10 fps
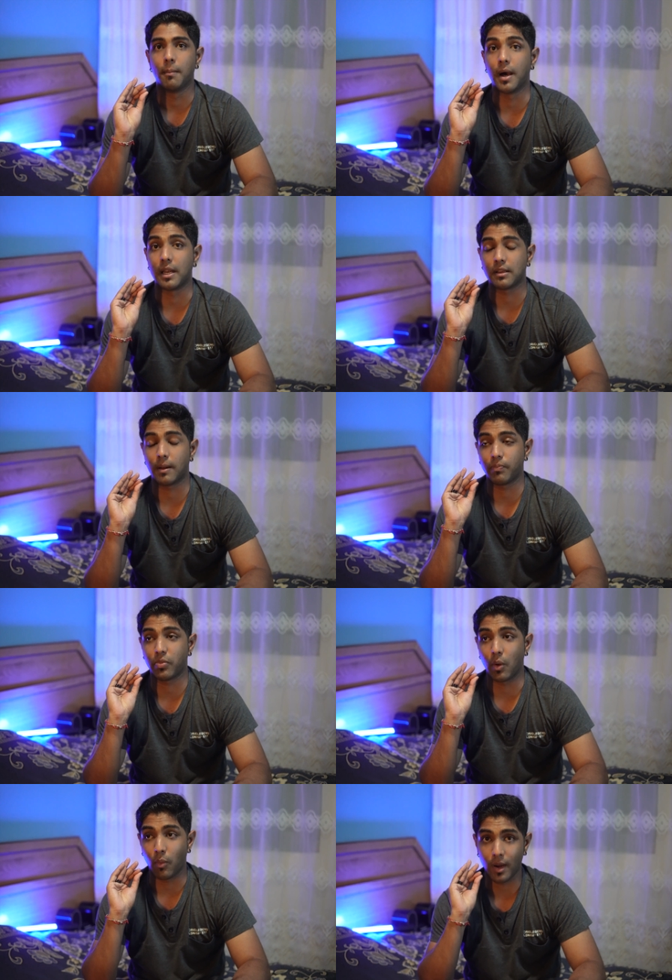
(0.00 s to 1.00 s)
But
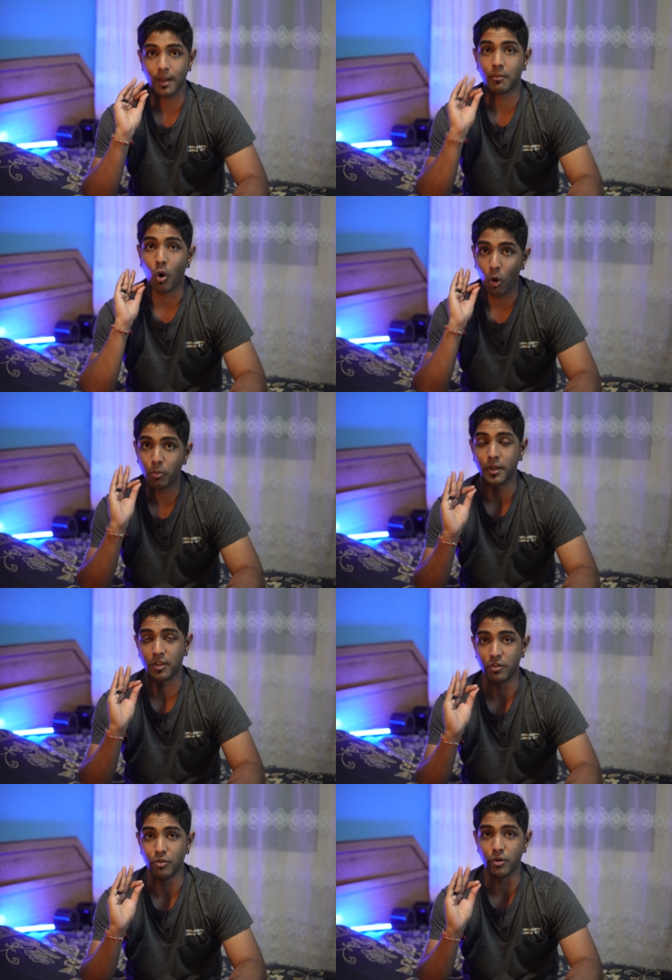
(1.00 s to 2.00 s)
what I'm hoping
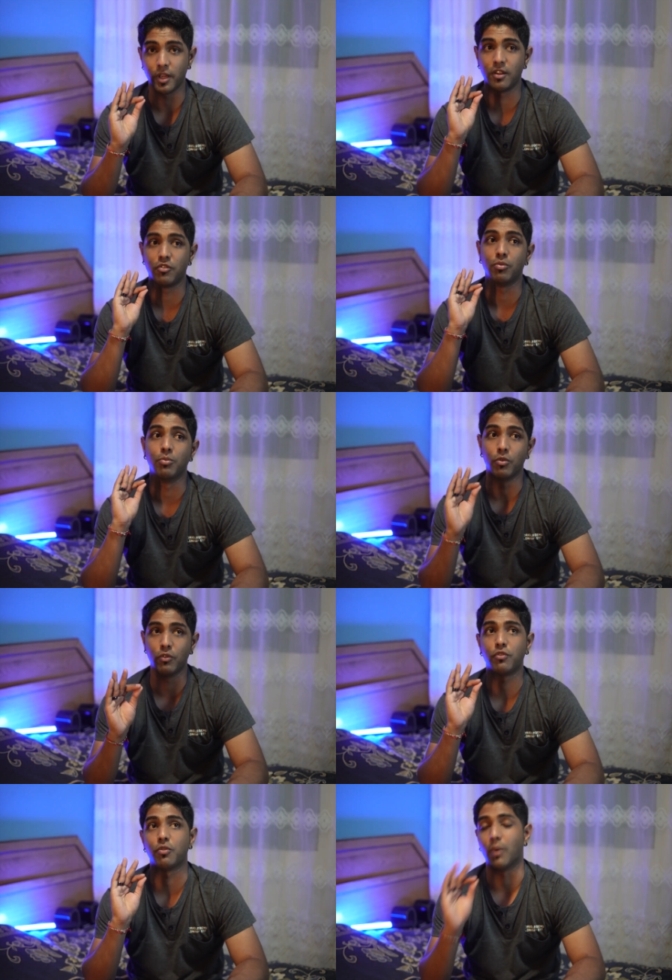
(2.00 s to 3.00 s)
to do is to
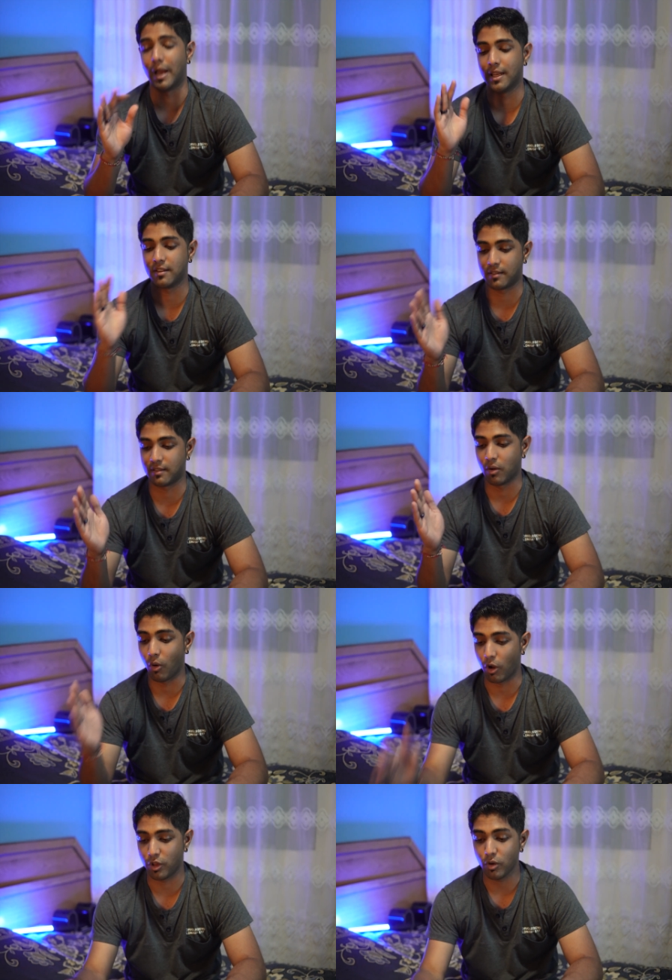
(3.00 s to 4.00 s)
move to wireless
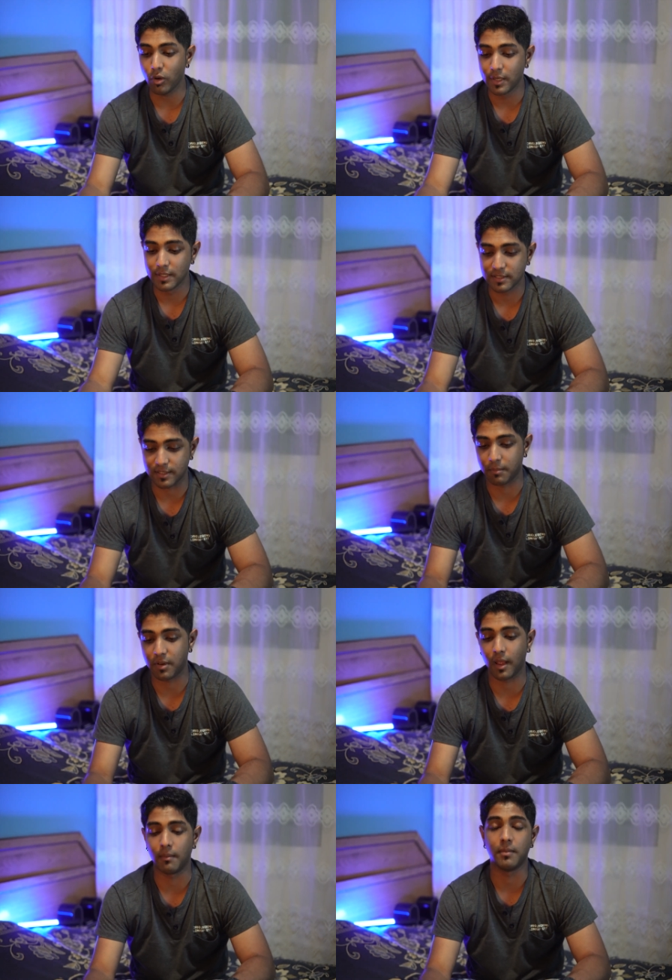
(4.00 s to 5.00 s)
audio
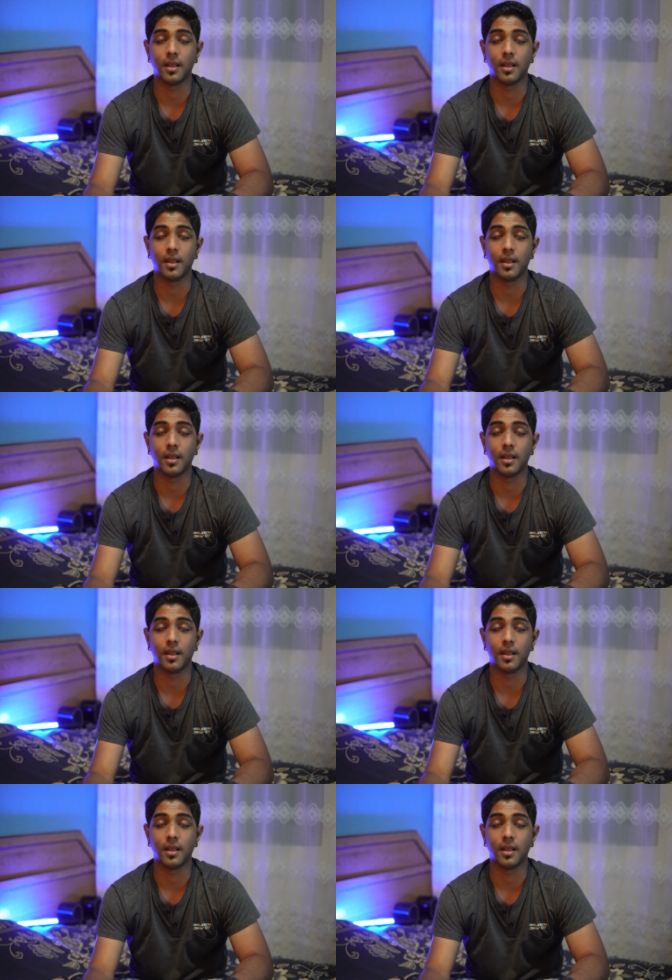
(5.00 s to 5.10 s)
sometime